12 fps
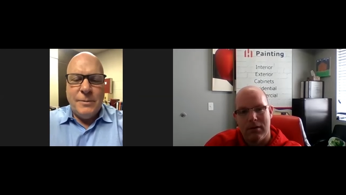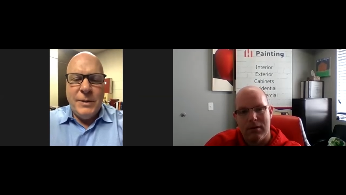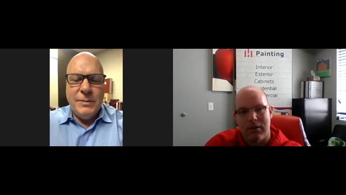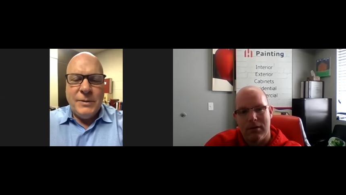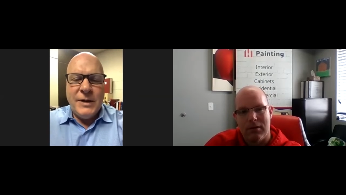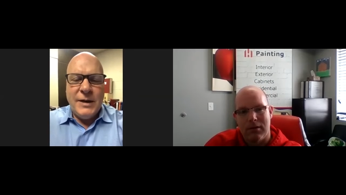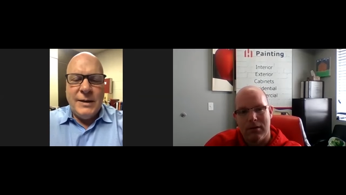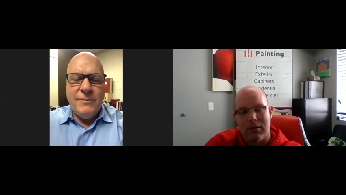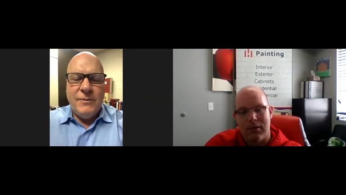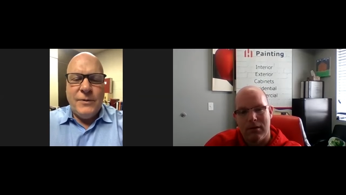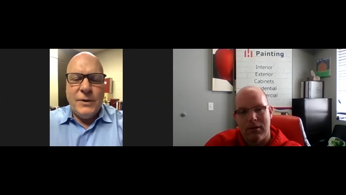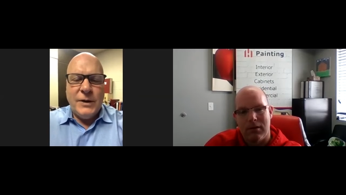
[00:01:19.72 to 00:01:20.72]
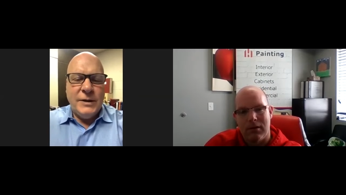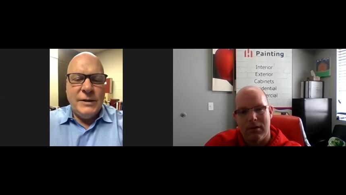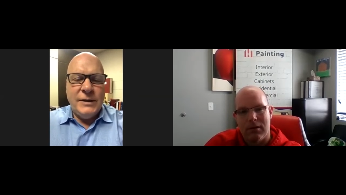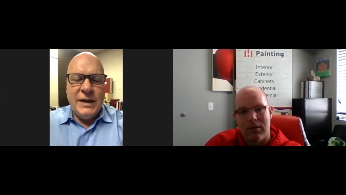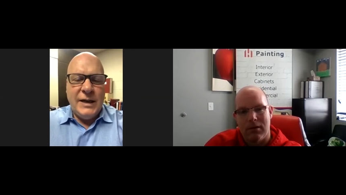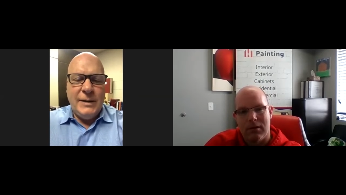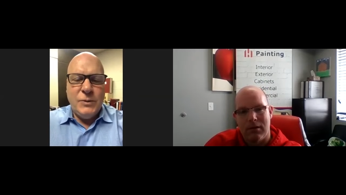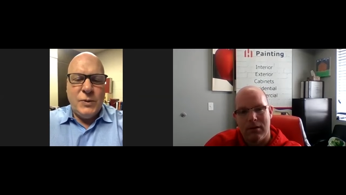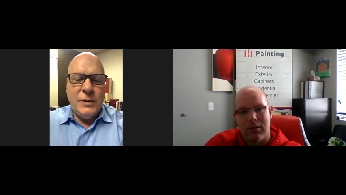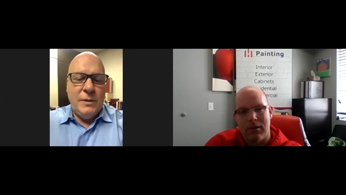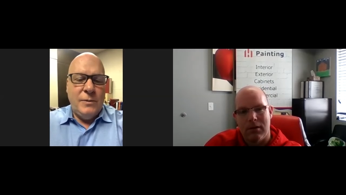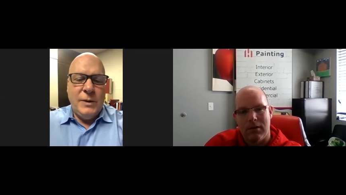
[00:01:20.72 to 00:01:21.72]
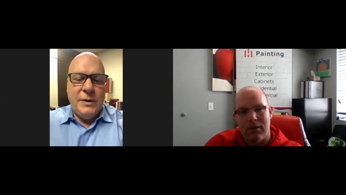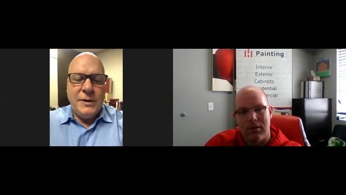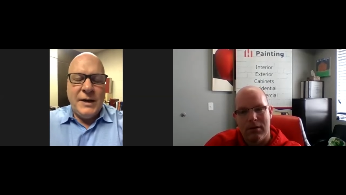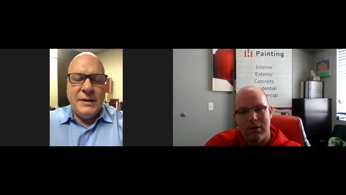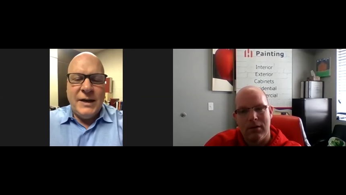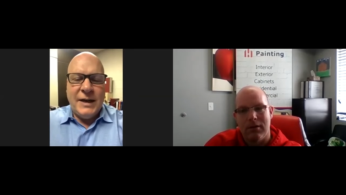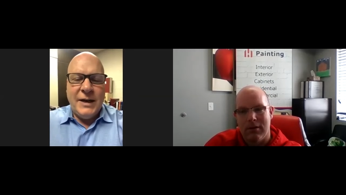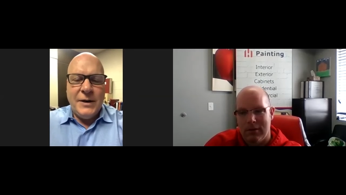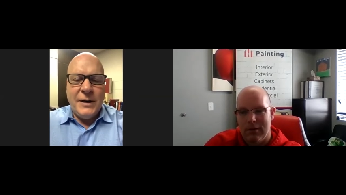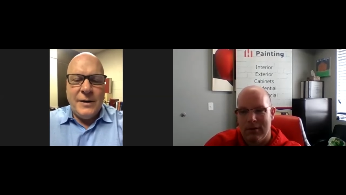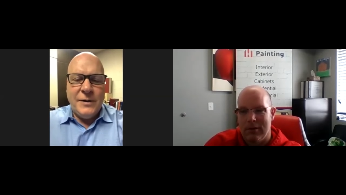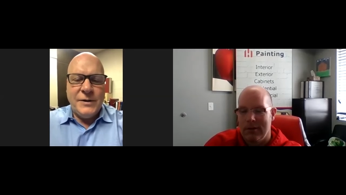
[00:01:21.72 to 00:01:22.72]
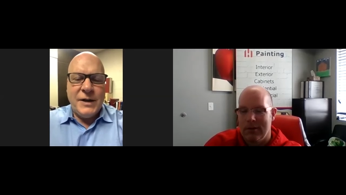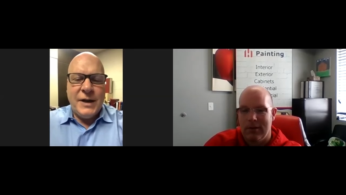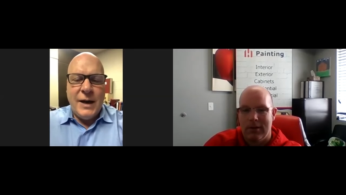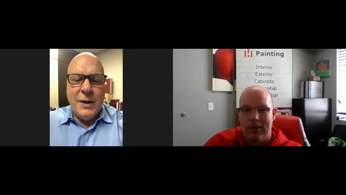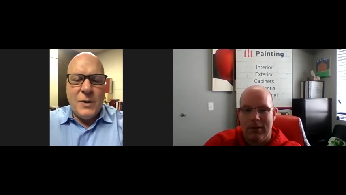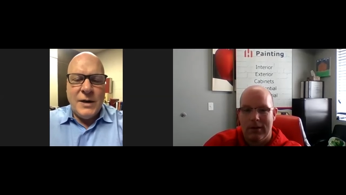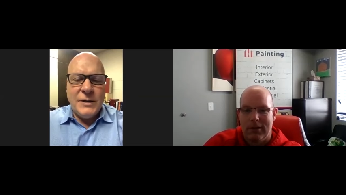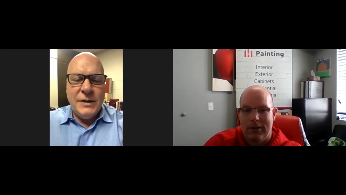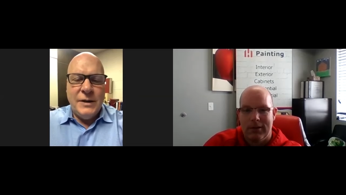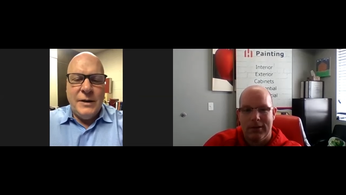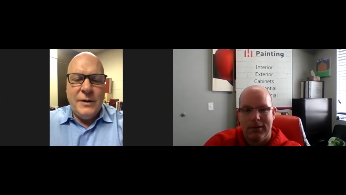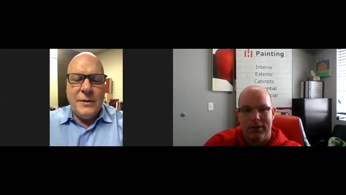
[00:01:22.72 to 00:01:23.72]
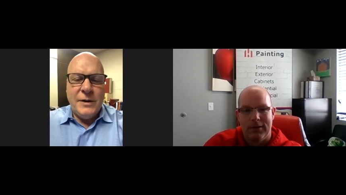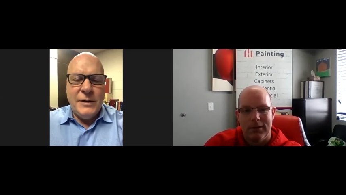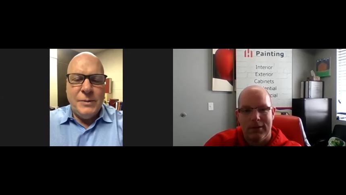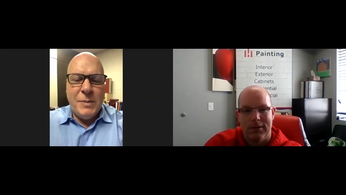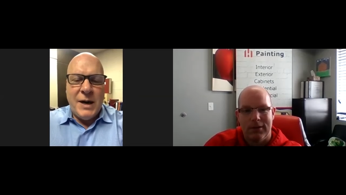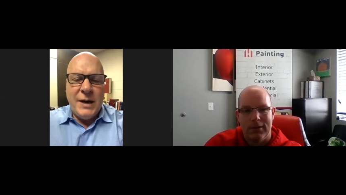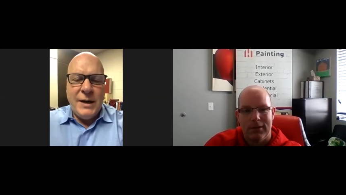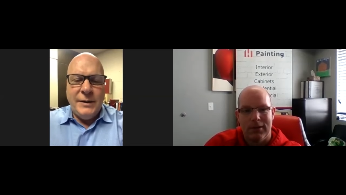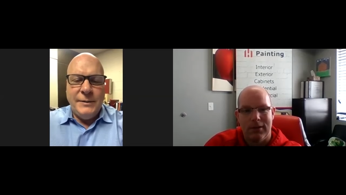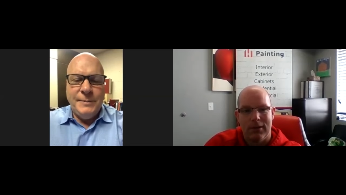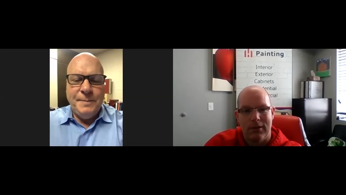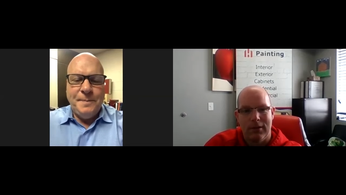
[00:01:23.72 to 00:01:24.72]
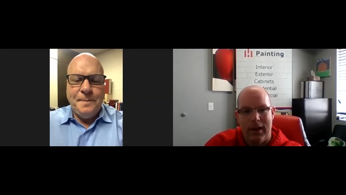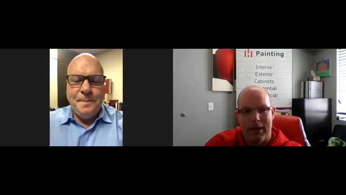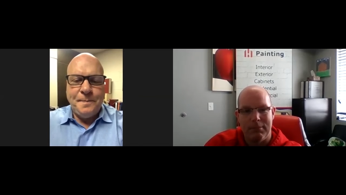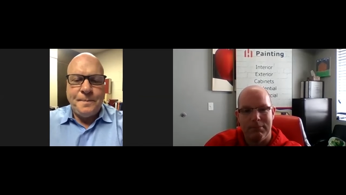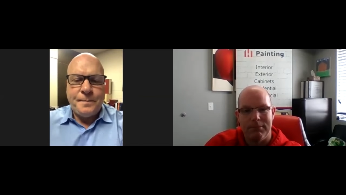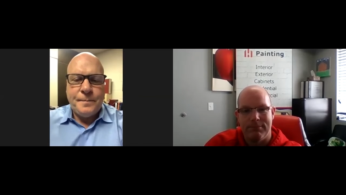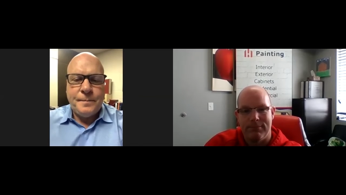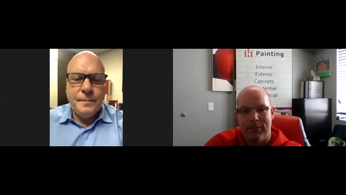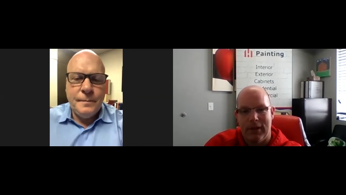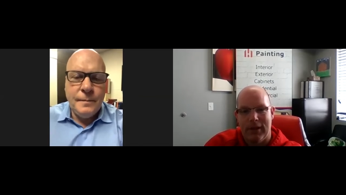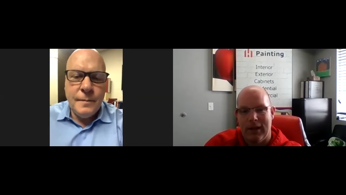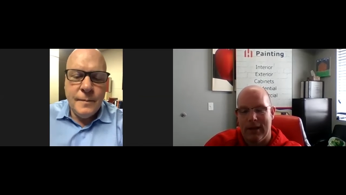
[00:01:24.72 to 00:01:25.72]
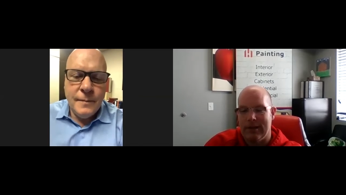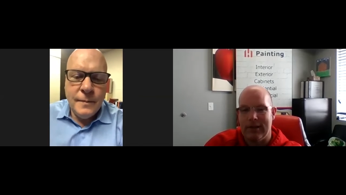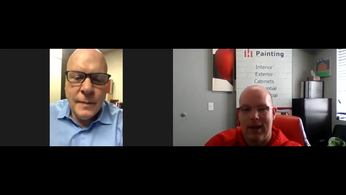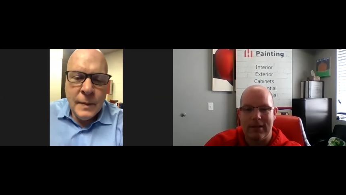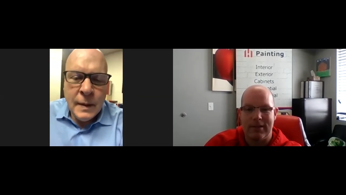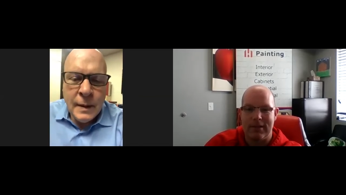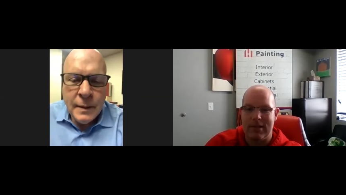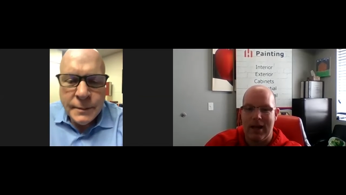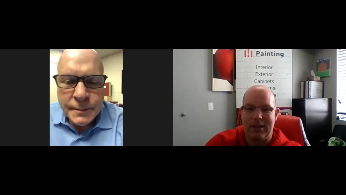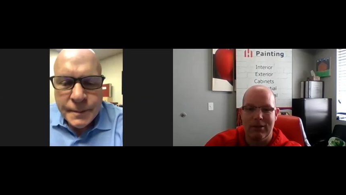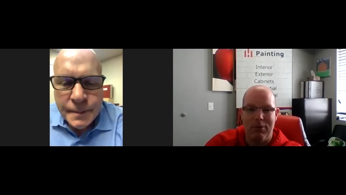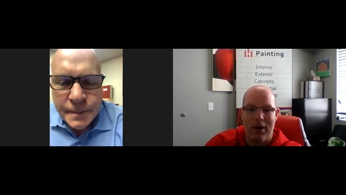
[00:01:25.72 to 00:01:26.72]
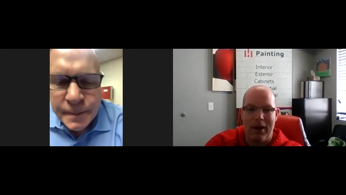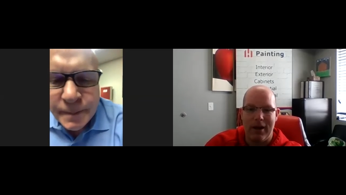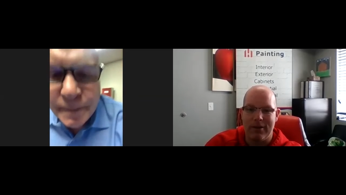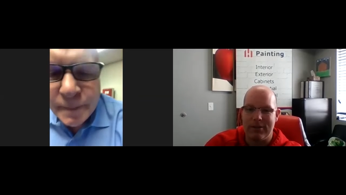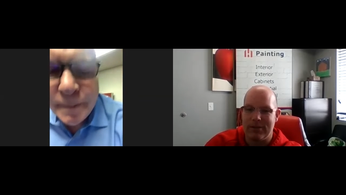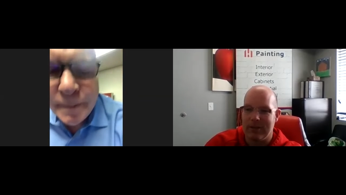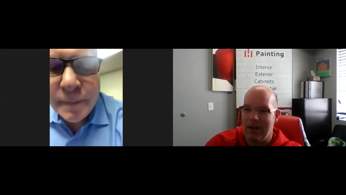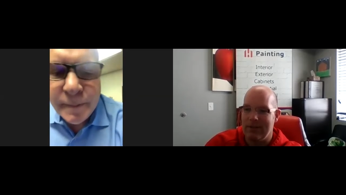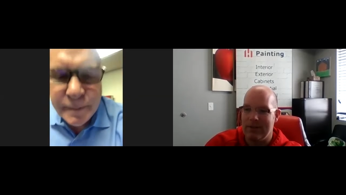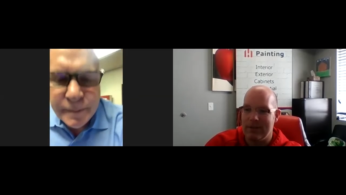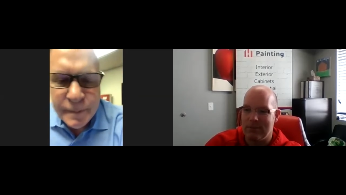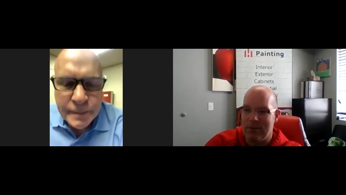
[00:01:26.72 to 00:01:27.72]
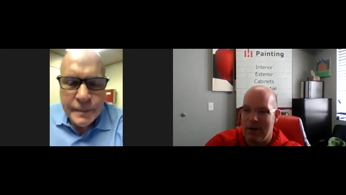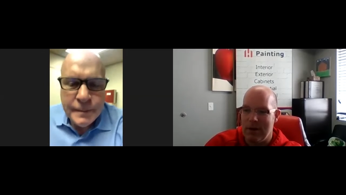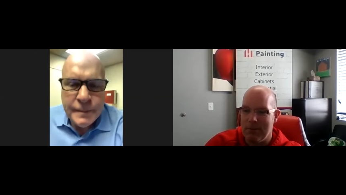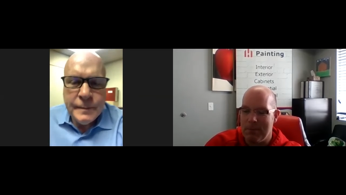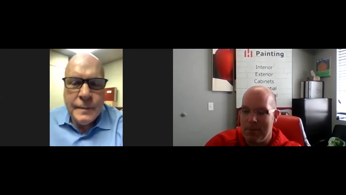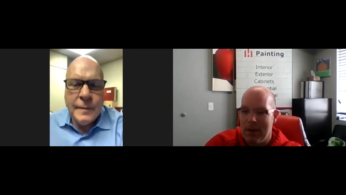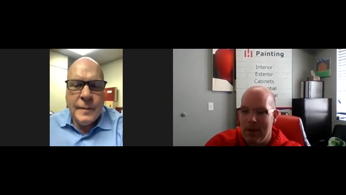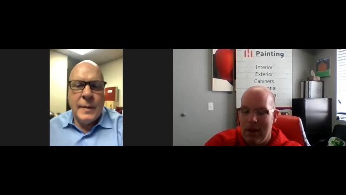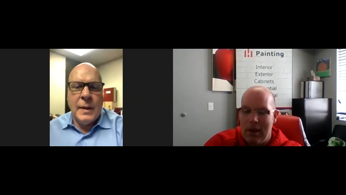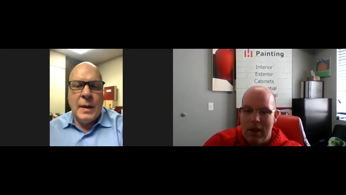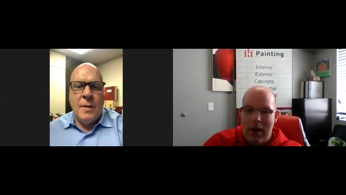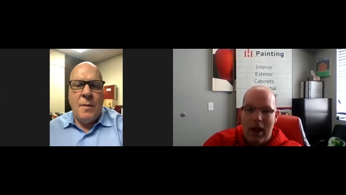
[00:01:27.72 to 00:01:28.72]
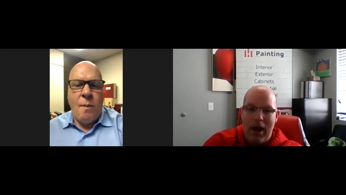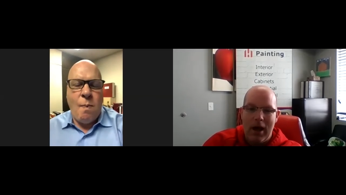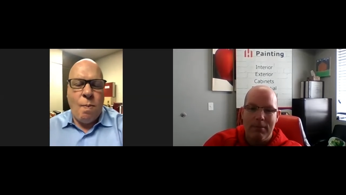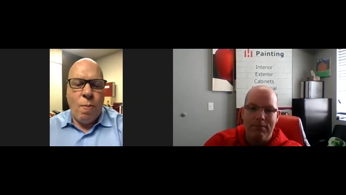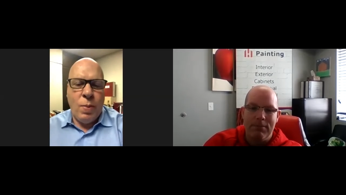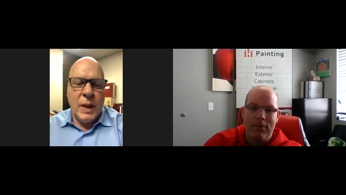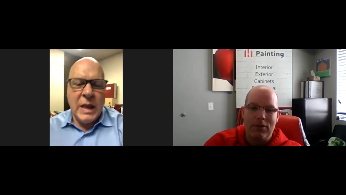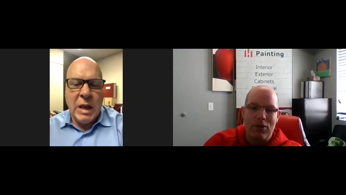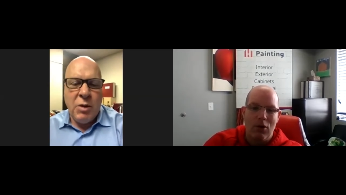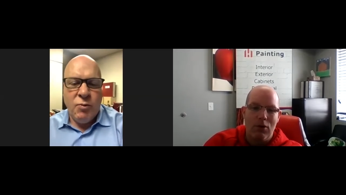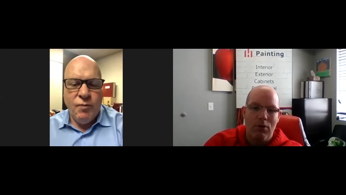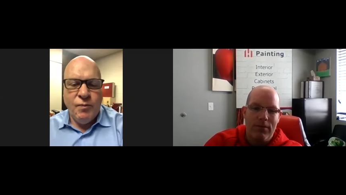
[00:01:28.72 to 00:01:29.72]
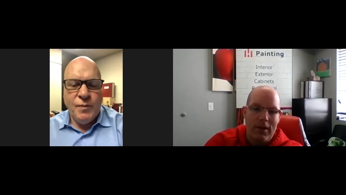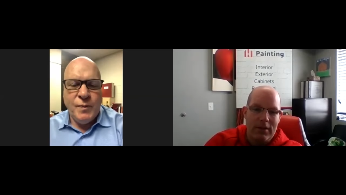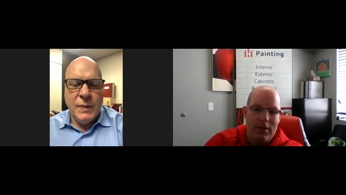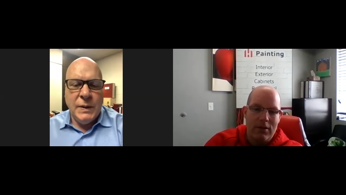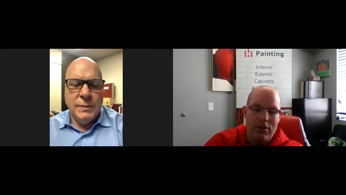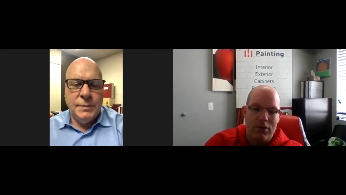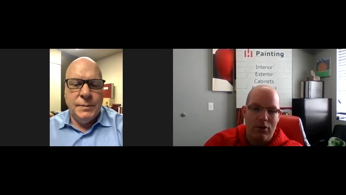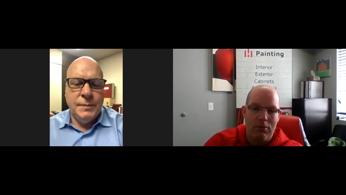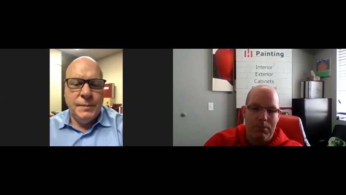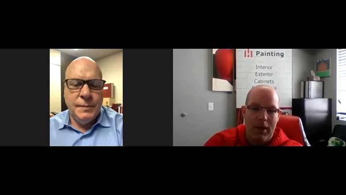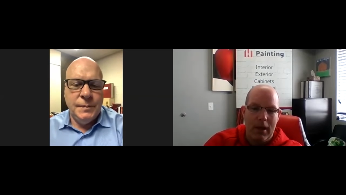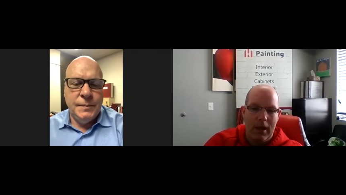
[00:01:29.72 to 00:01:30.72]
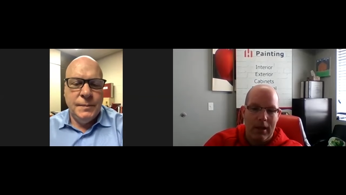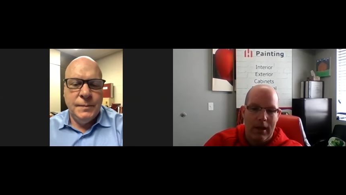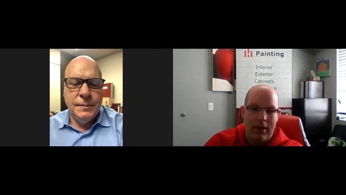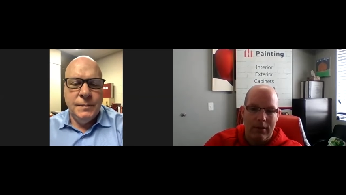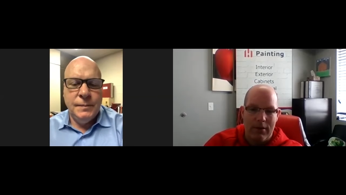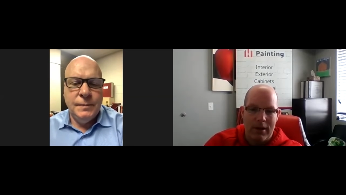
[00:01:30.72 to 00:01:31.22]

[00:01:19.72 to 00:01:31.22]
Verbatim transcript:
Speaker 1: people come for good times. We, we don't get tire kickers. The guy walks in the door, he's buying. Yep.
Speaker 2: Uh, and that's exactly why I used to love it as well. Um, so, Vintage Group and, the